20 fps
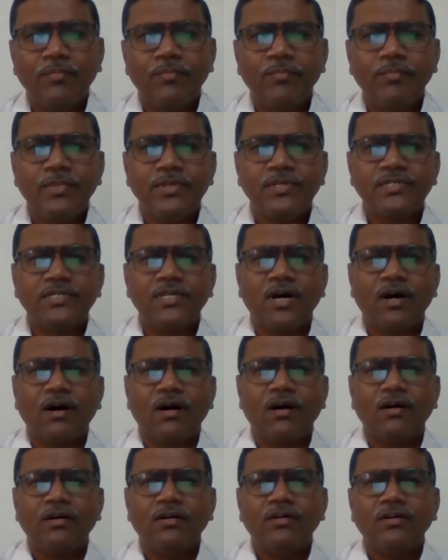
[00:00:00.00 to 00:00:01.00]

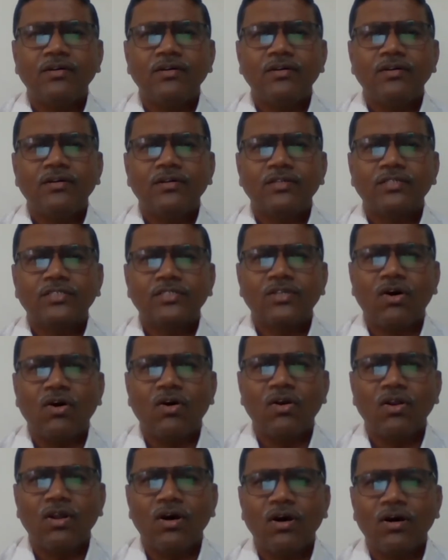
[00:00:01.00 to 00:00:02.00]
missa,
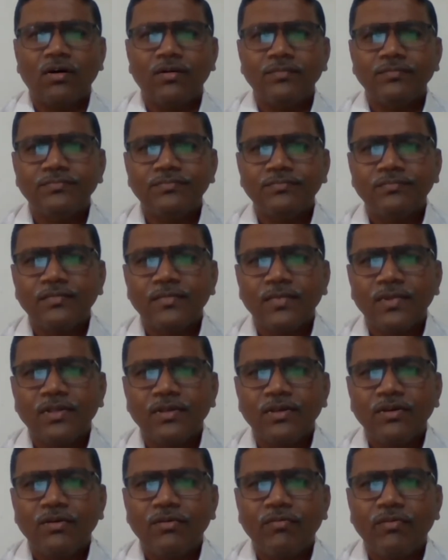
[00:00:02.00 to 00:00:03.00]
scholar,
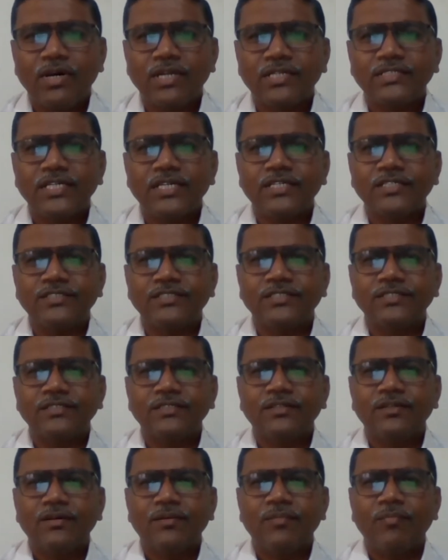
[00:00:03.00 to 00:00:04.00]
versus
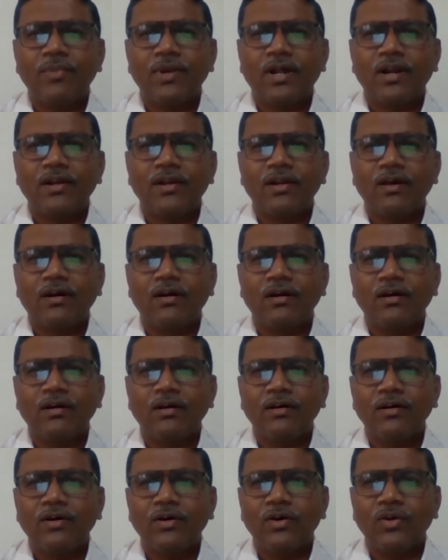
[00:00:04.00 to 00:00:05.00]

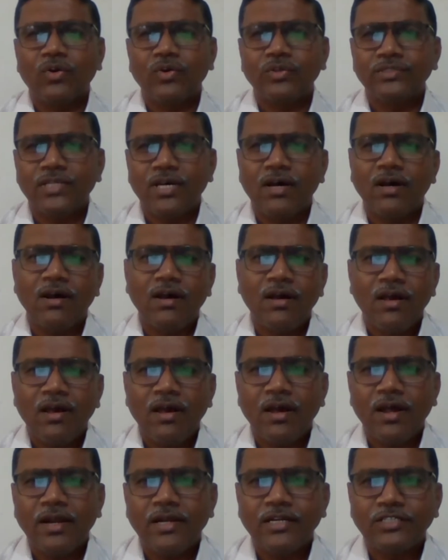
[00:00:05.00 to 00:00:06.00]
planta, rosa,
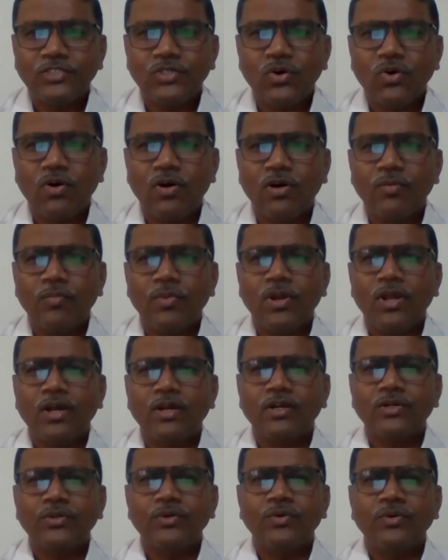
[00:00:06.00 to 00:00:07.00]
and so on
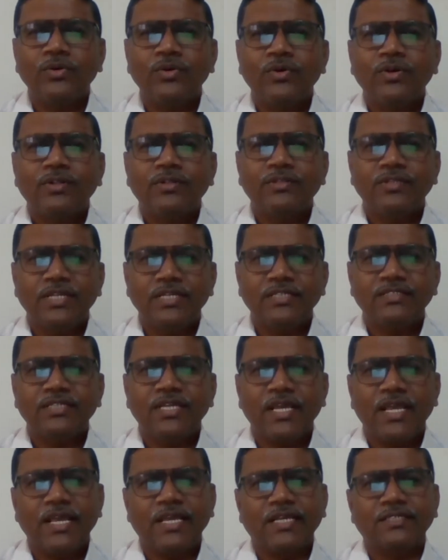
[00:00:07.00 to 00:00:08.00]
belong to this
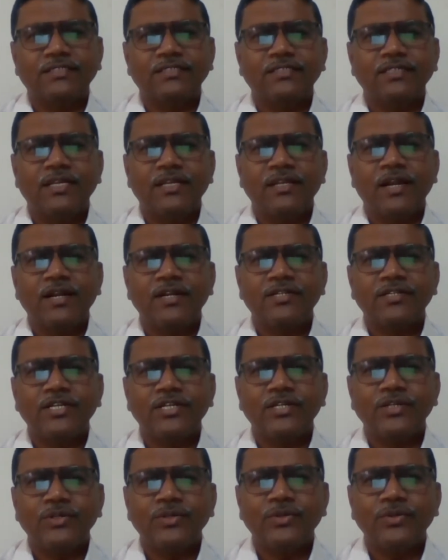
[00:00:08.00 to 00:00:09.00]
is. In
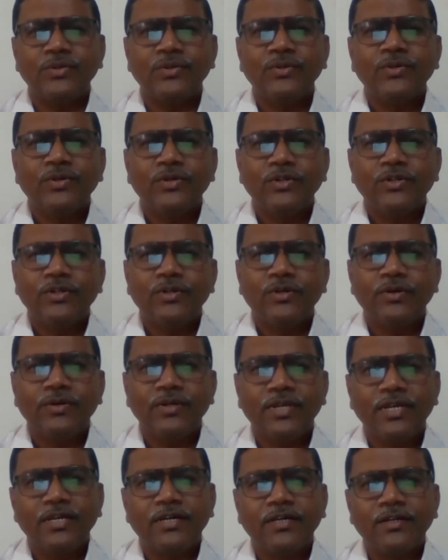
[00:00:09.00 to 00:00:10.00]
addition to
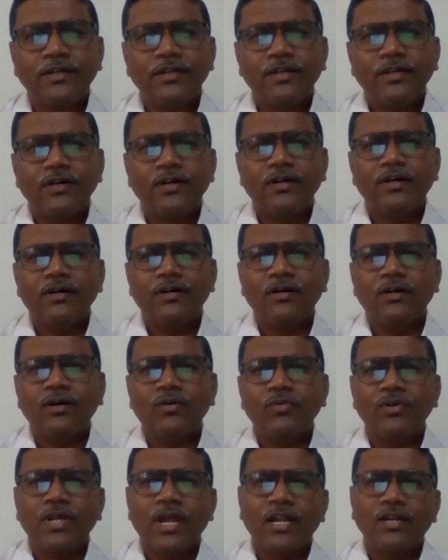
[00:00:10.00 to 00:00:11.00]
here, I
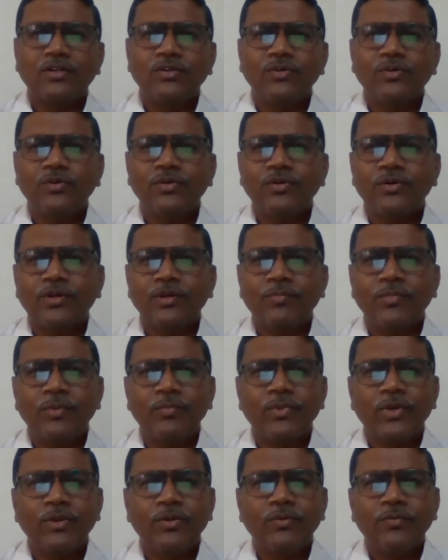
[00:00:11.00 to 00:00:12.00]
would like to
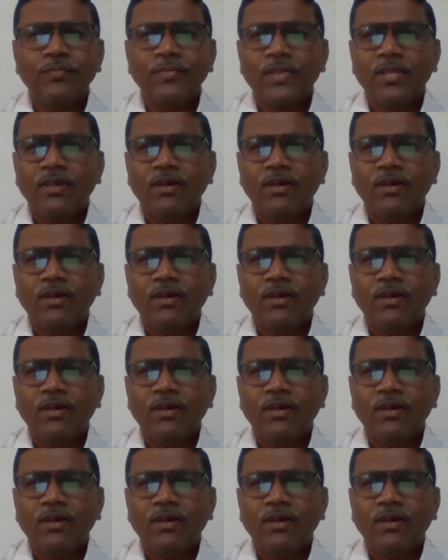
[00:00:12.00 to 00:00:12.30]
remember you.